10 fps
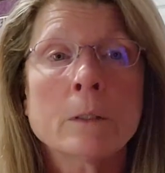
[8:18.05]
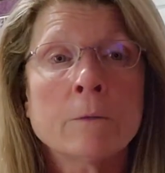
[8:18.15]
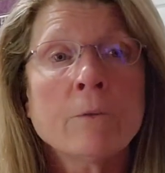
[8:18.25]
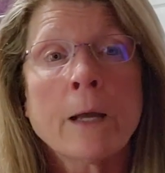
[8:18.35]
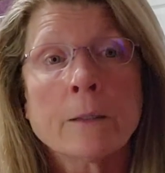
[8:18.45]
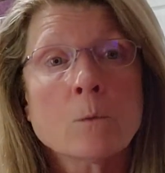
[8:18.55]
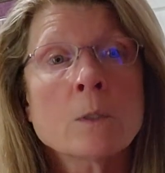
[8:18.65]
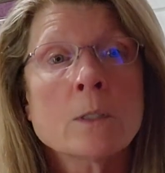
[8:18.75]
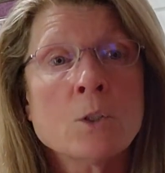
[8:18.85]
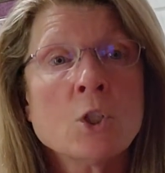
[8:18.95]
In fact, it
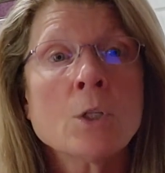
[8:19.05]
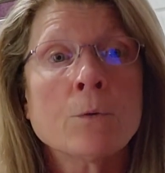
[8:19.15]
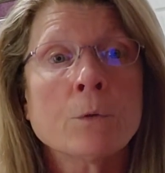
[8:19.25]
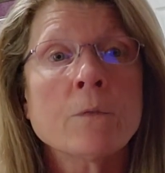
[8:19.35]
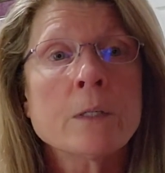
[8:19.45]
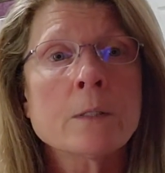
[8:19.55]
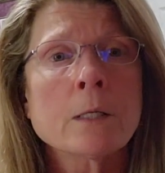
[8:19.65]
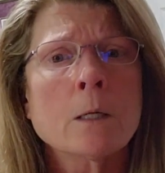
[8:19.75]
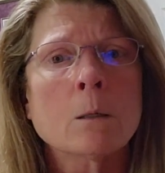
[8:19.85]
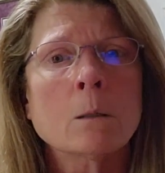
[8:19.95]
was in June of this
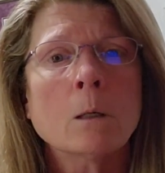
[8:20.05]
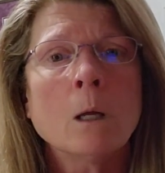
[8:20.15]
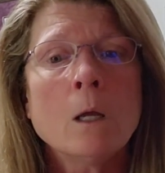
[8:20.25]
year